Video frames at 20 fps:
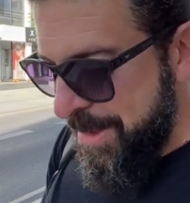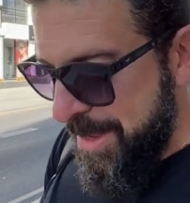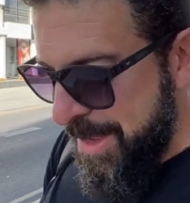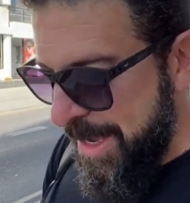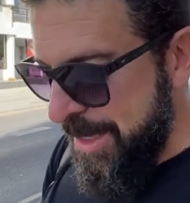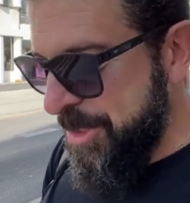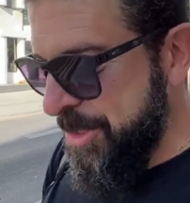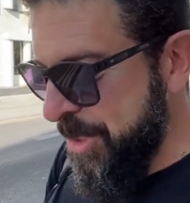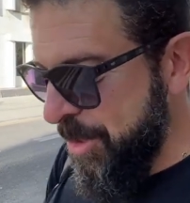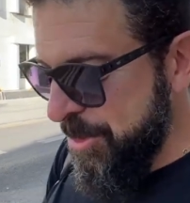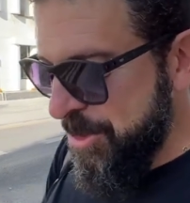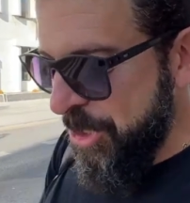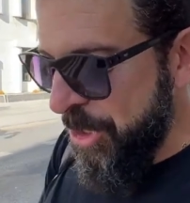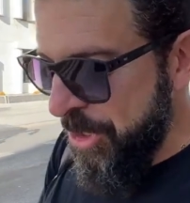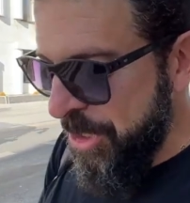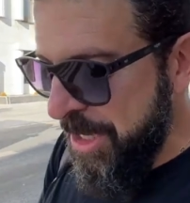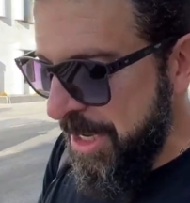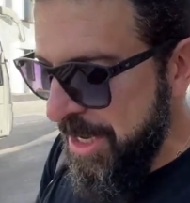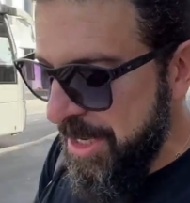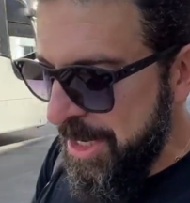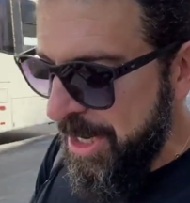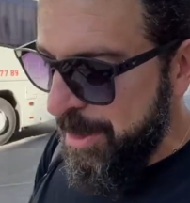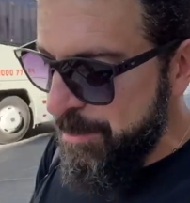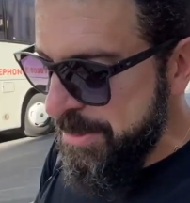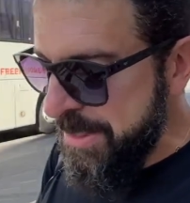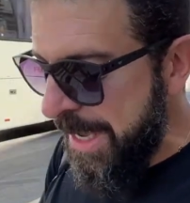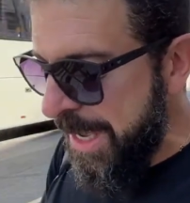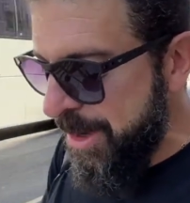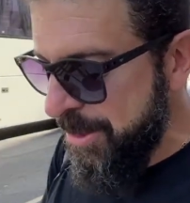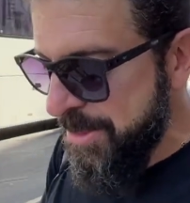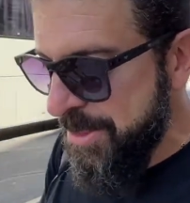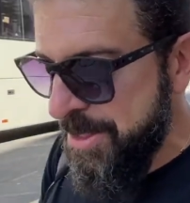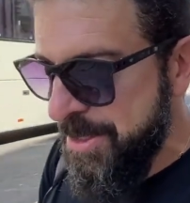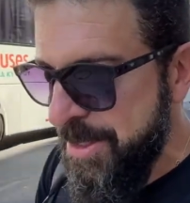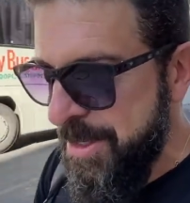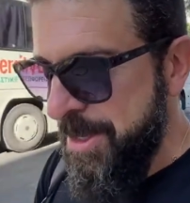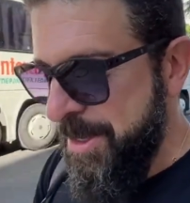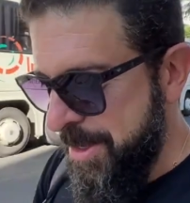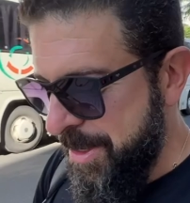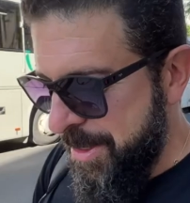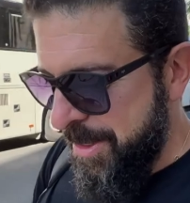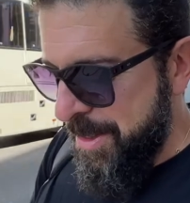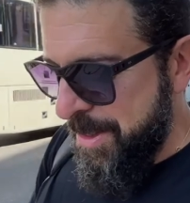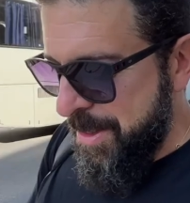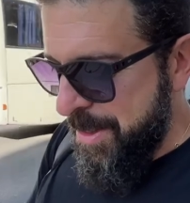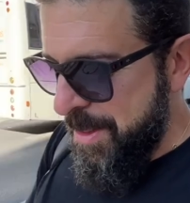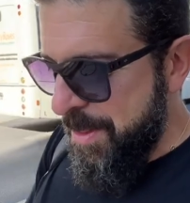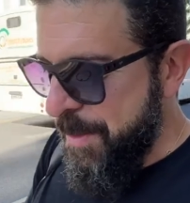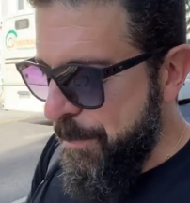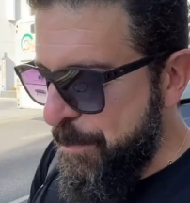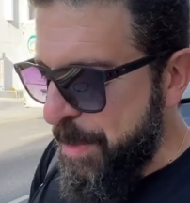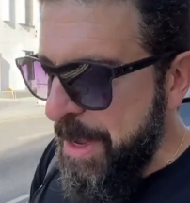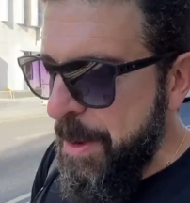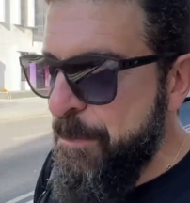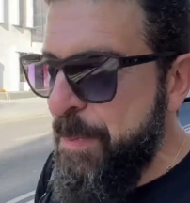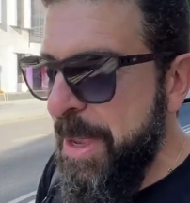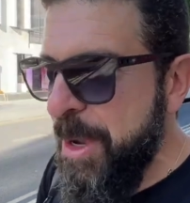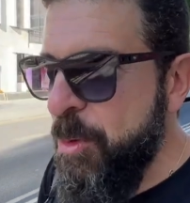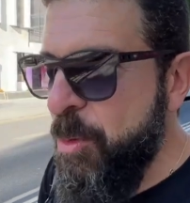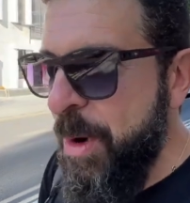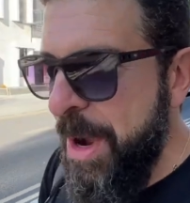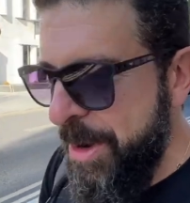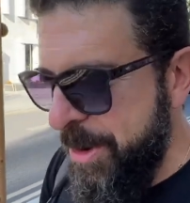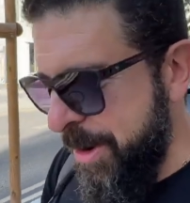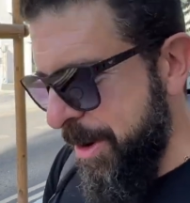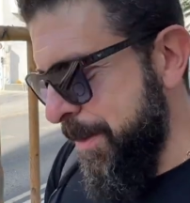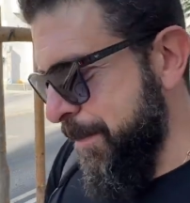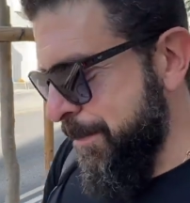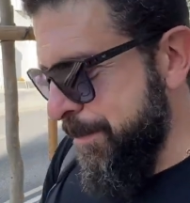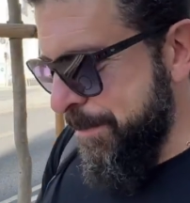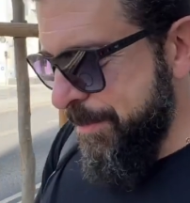And so Turkey comes out the big, big winner